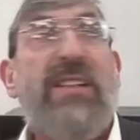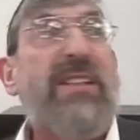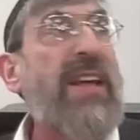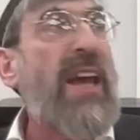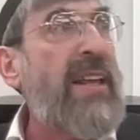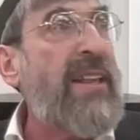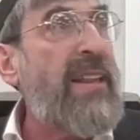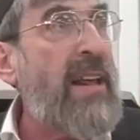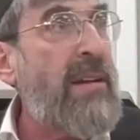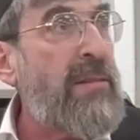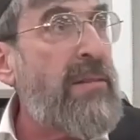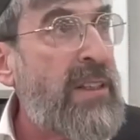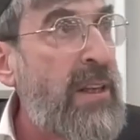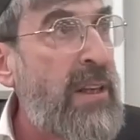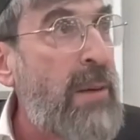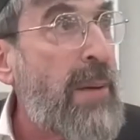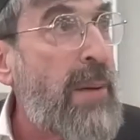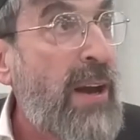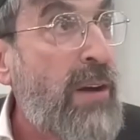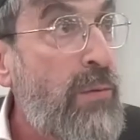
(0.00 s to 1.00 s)
to say that it was
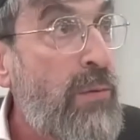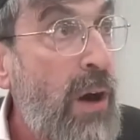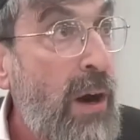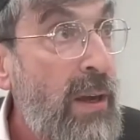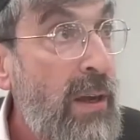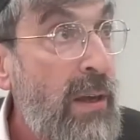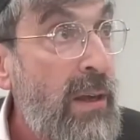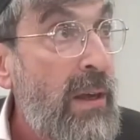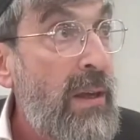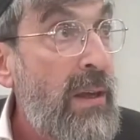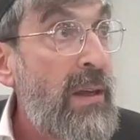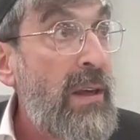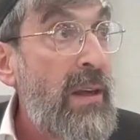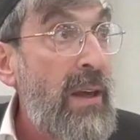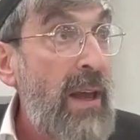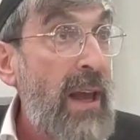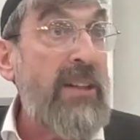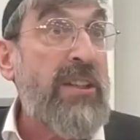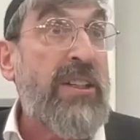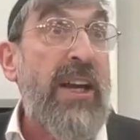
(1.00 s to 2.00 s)
dibak roi.
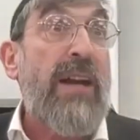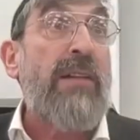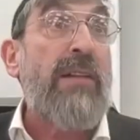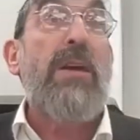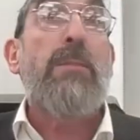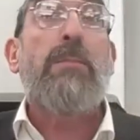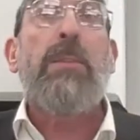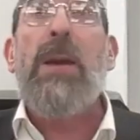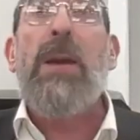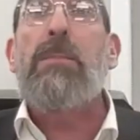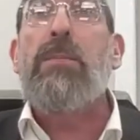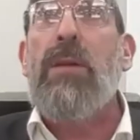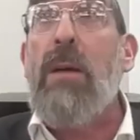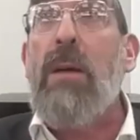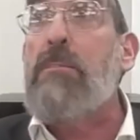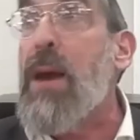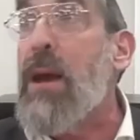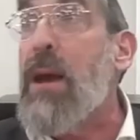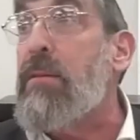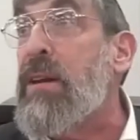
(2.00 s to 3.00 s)
And generally, people
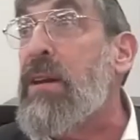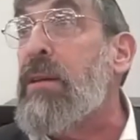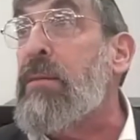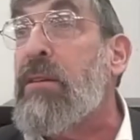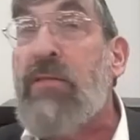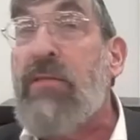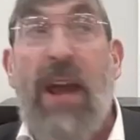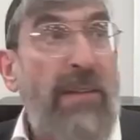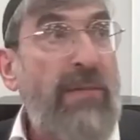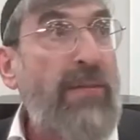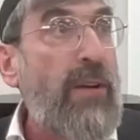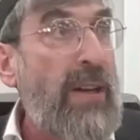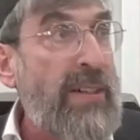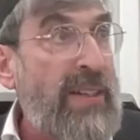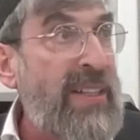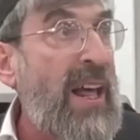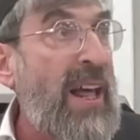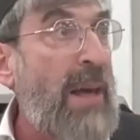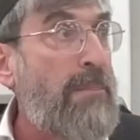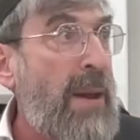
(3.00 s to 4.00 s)
are buried in
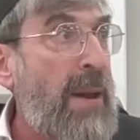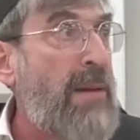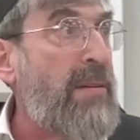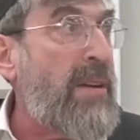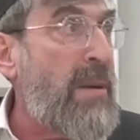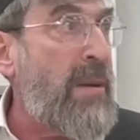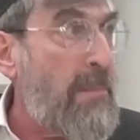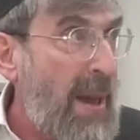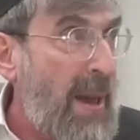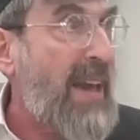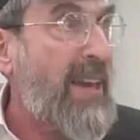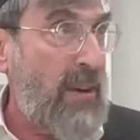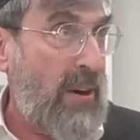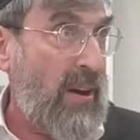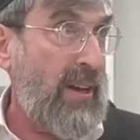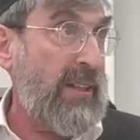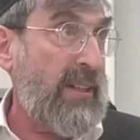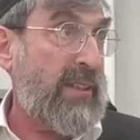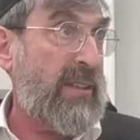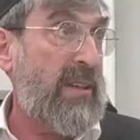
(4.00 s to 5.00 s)
graveyards, not buried in
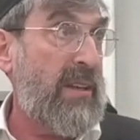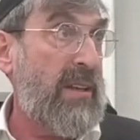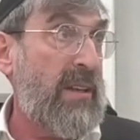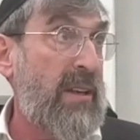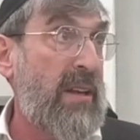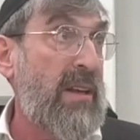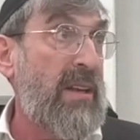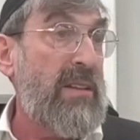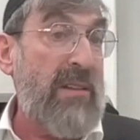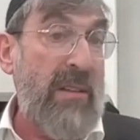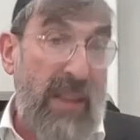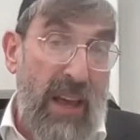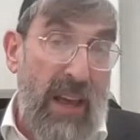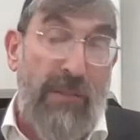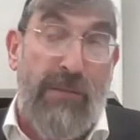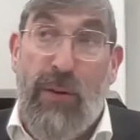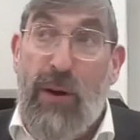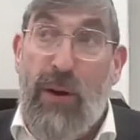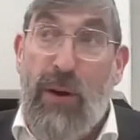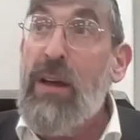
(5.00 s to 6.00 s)
backyards. So
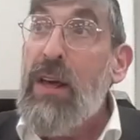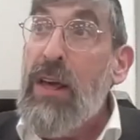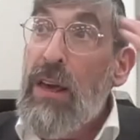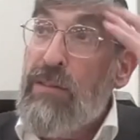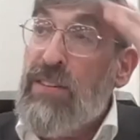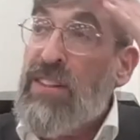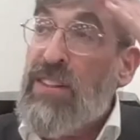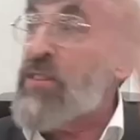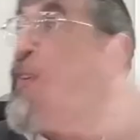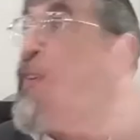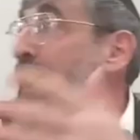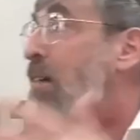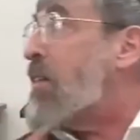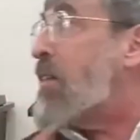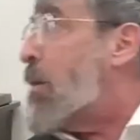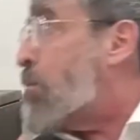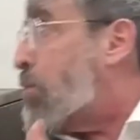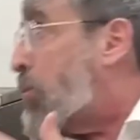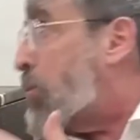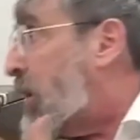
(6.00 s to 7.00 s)
therefore, if it's found in a